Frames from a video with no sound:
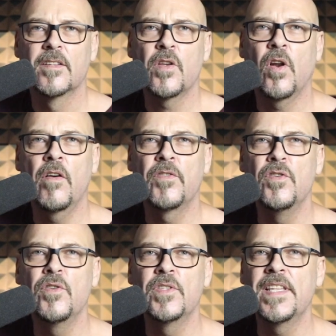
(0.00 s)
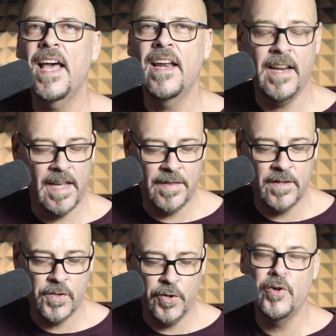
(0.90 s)
So I'll often use that at the
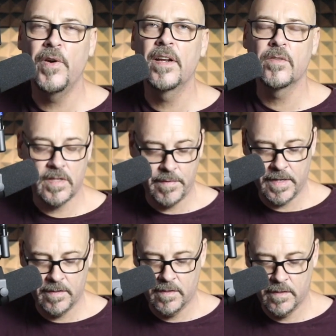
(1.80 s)
turnaround or something.